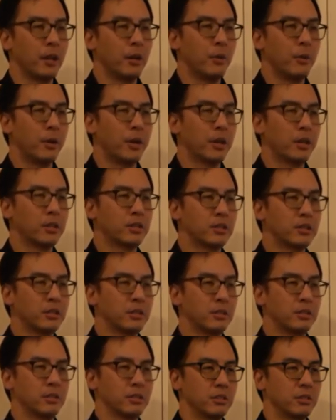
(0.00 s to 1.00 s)
Whereas,
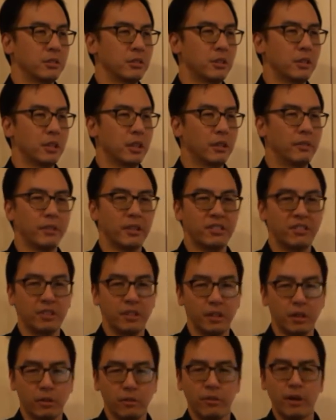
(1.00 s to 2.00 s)
if they
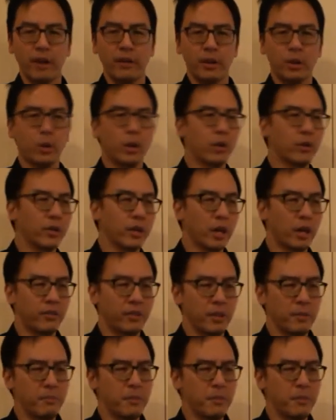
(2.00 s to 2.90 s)
see a very quick recovery,